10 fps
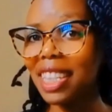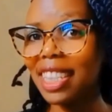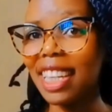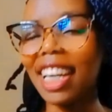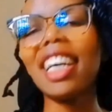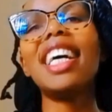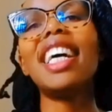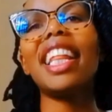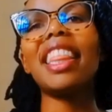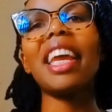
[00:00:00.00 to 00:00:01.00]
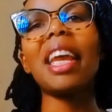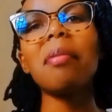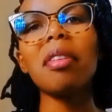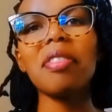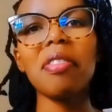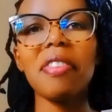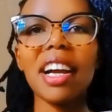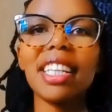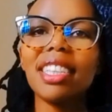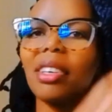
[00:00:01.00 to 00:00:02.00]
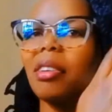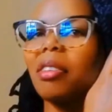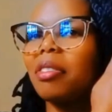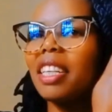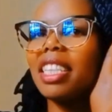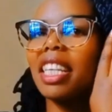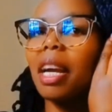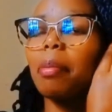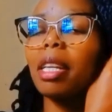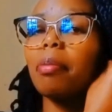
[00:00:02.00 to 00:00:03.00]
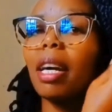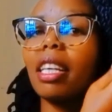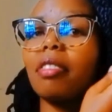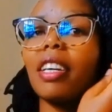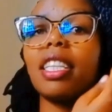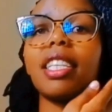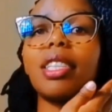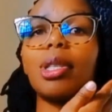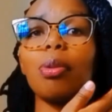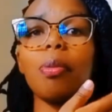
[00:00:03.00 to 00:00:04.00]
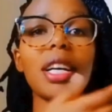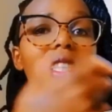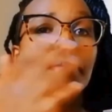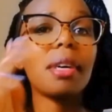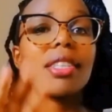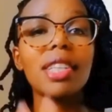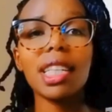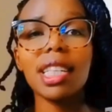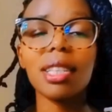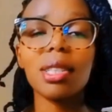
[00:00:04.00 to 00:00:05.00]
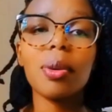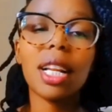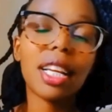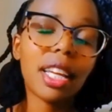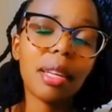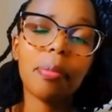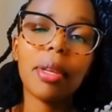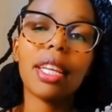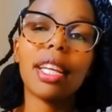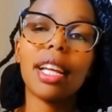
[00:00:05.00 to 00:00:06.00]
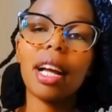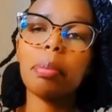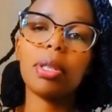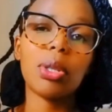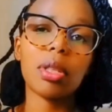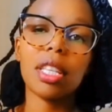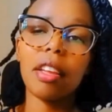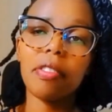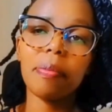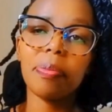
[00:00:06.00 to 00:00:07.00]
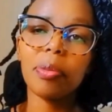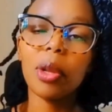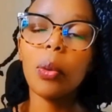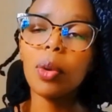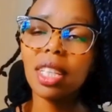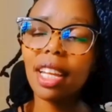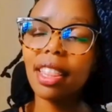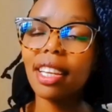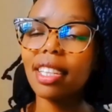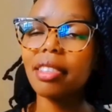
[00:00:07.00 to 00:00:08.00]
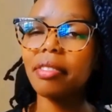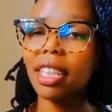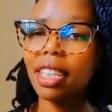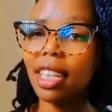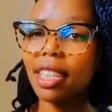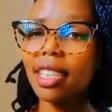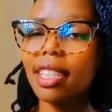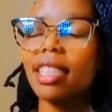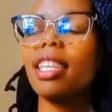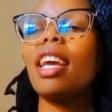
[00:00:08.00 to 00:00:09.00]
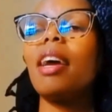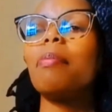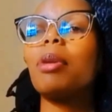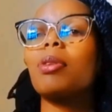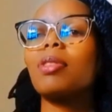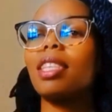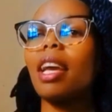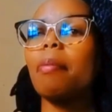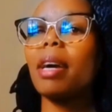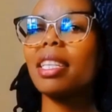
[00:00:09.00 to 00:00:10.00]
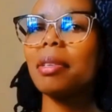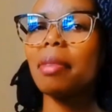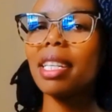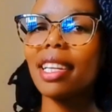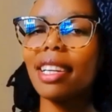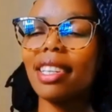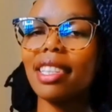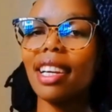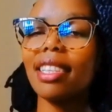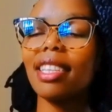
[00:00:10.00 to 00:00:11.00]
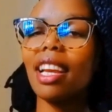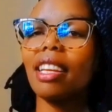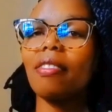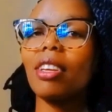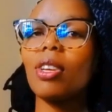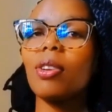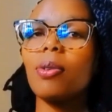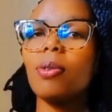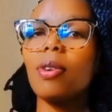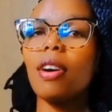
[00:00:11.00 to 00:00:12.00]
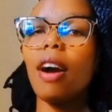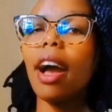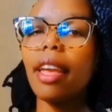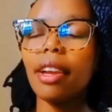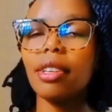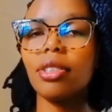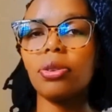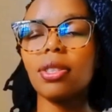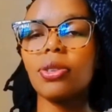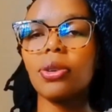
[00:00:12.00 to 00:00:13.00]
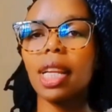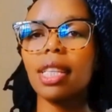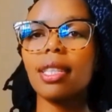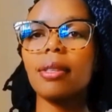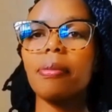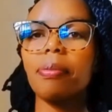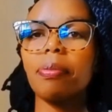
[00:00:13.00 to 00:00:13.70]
Etica, the aim of the fund of Etica Money Market Fund is to maximize returns while keeping capital safe, which I think is very nice, because they are maximizing returns. They are giving you higher interest rates,